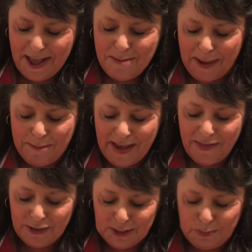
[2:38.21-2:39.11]
my
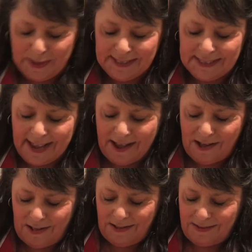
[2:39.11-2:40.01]
mother's
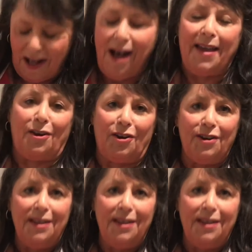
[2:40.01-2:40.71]
pizzelle iron.